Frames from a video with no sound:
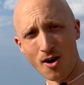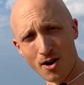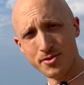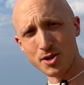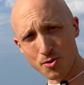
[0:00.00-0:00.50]

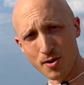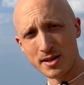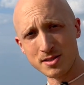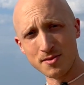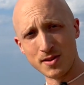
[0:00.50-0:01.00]
on the
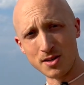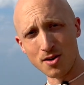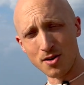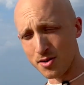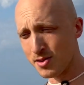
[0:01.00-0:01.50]
crust of the
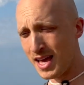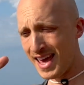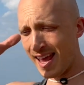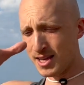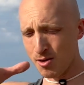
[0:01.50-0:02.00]
Earth
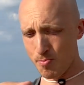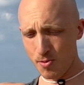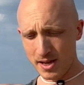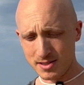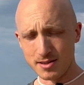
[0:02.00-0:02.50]
and
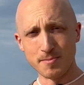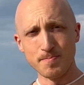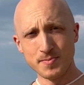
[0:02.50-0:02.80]
compressed it